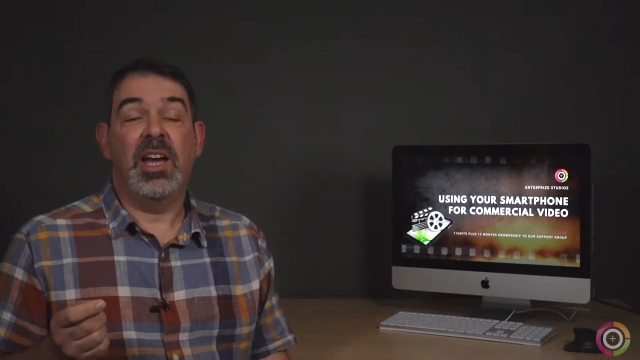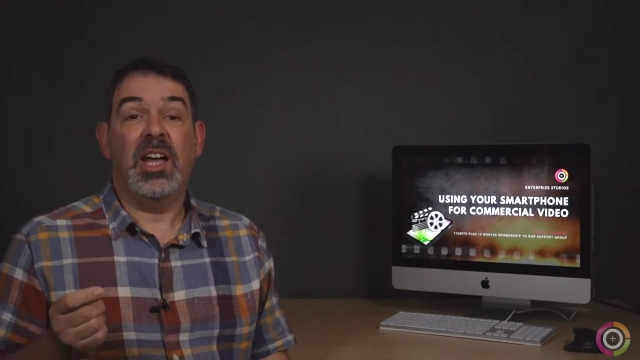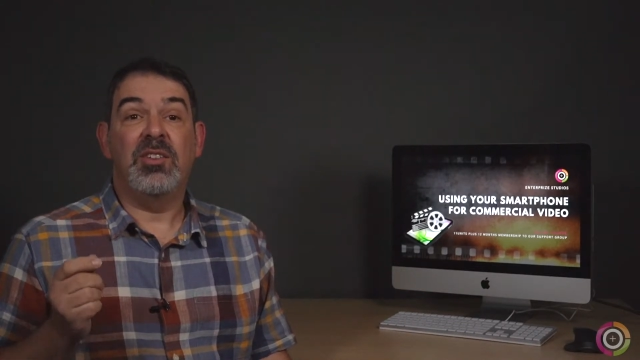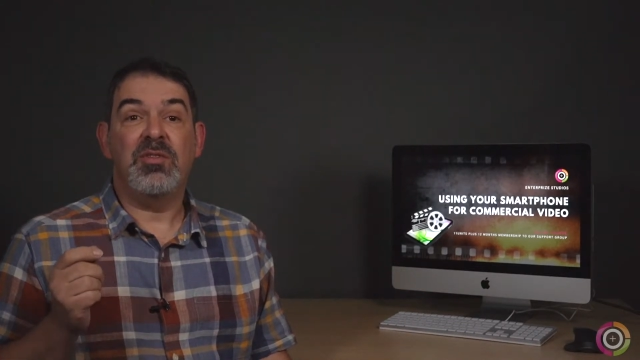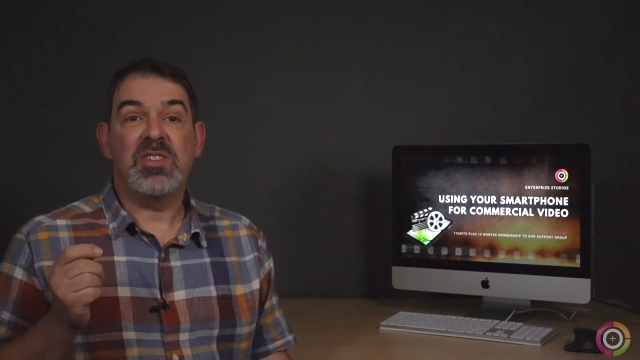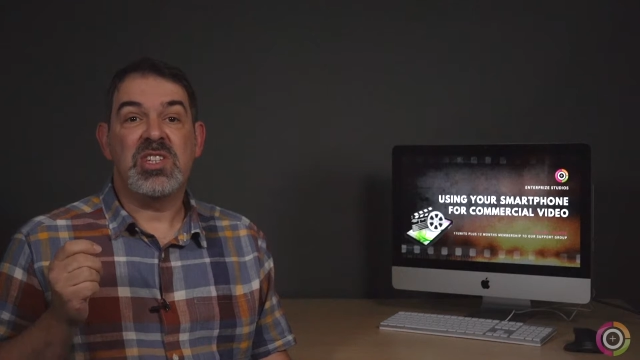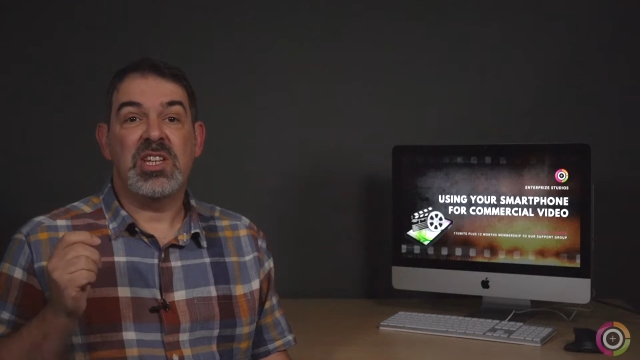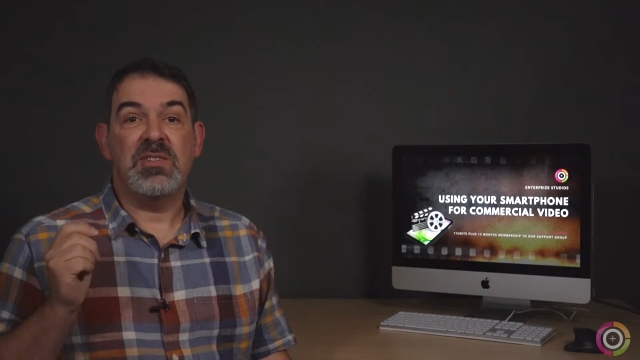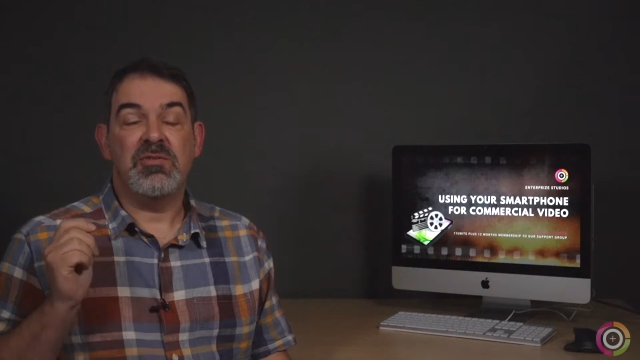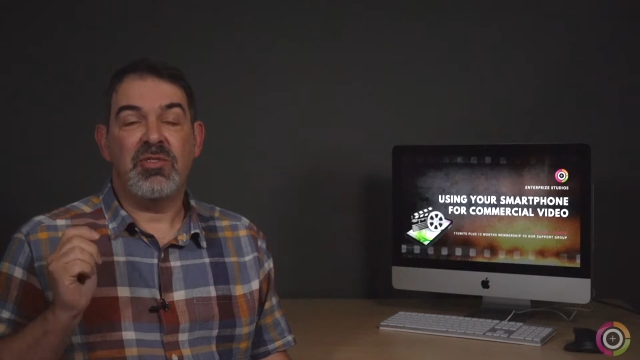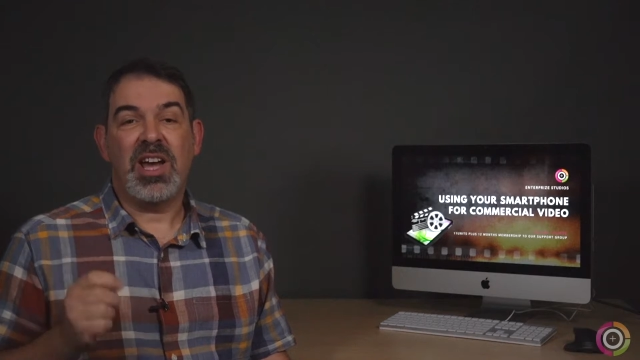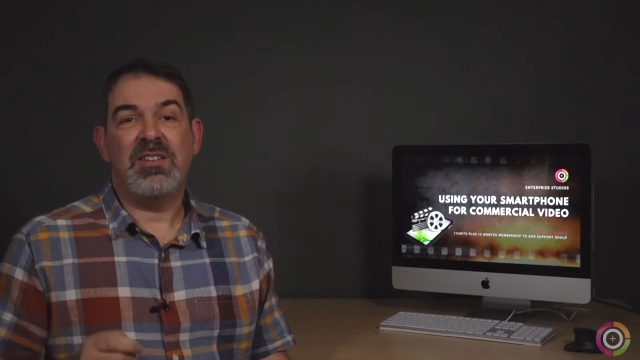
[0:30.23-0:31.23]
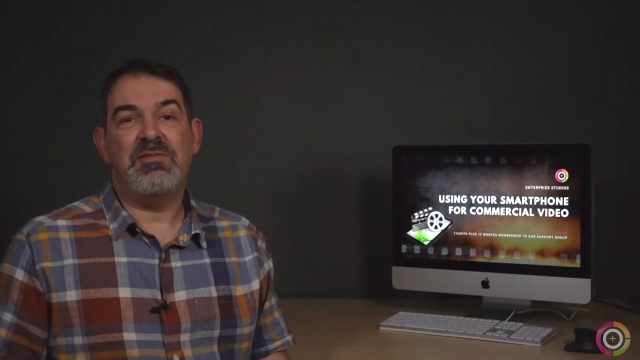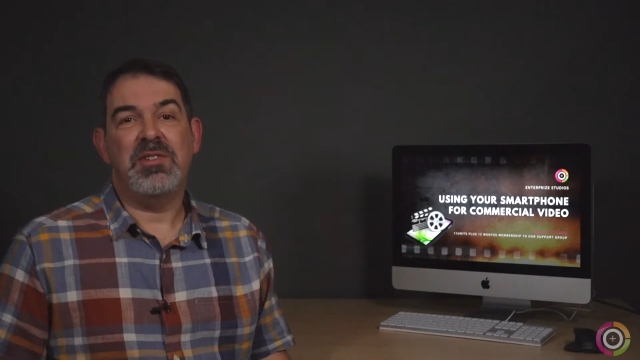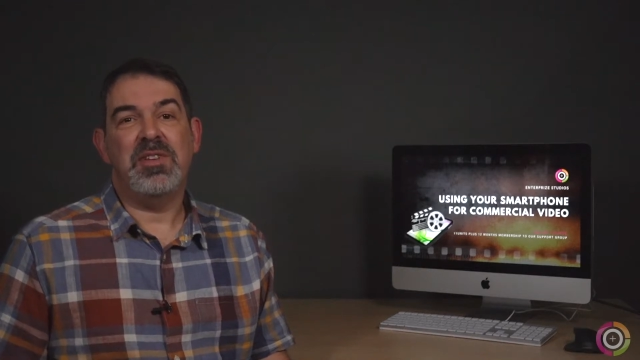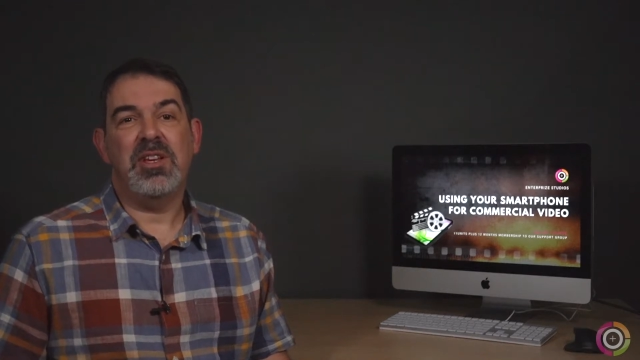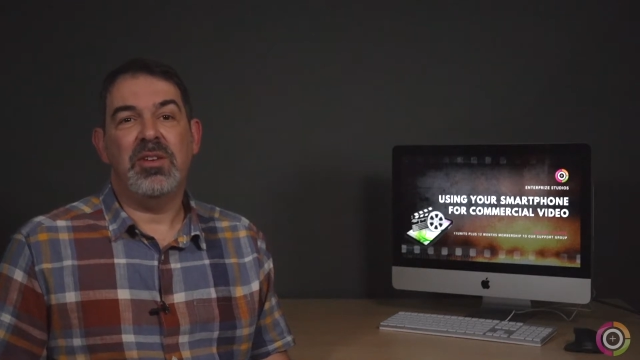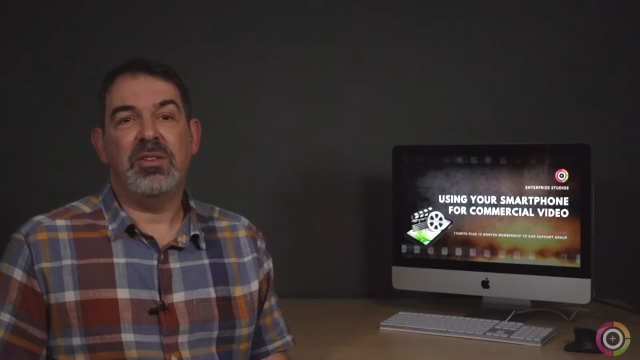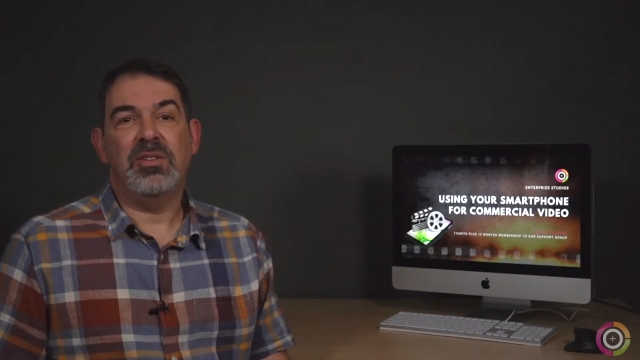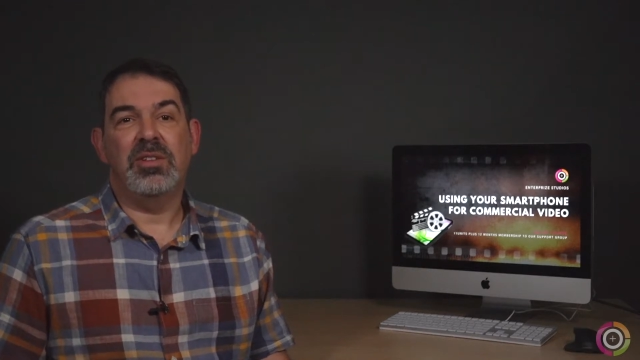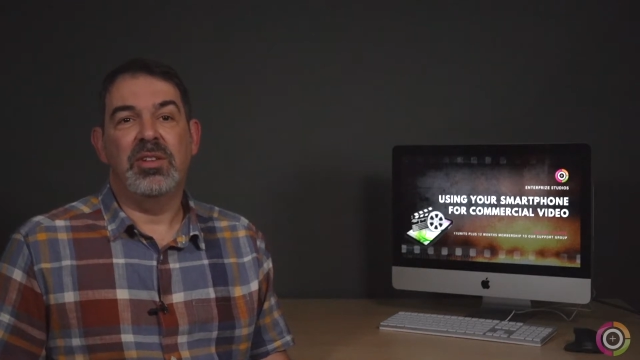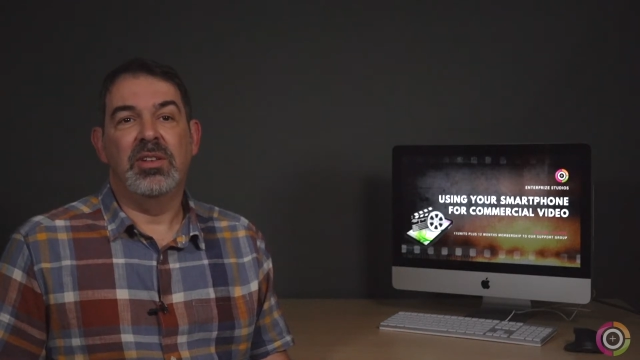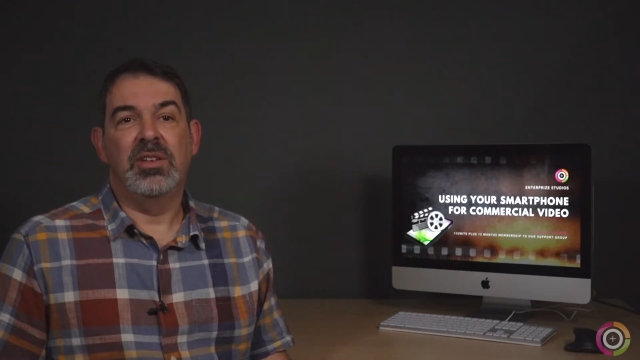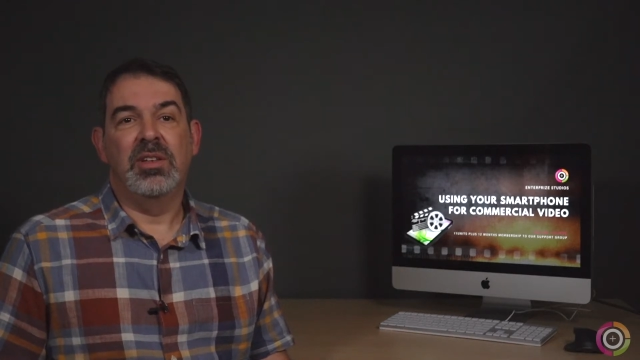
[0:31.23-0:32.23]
and have received rave reviews.